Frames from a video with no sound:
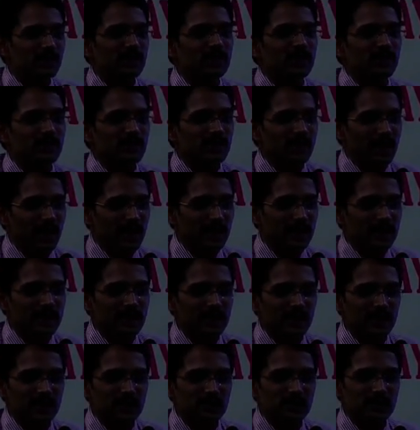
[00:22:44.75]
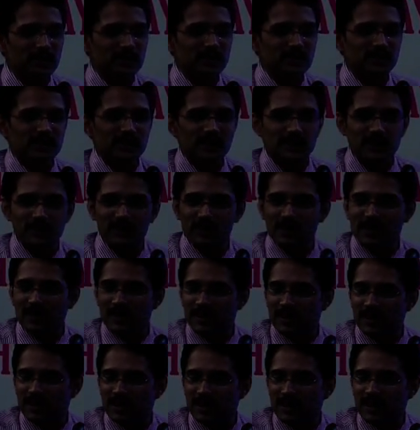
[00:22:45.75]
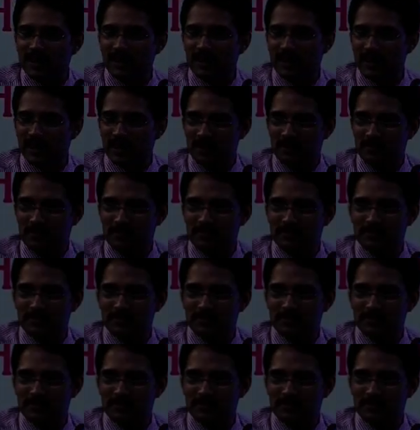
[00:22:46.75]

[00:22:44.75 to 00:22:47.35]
your R&D expenses, and your income.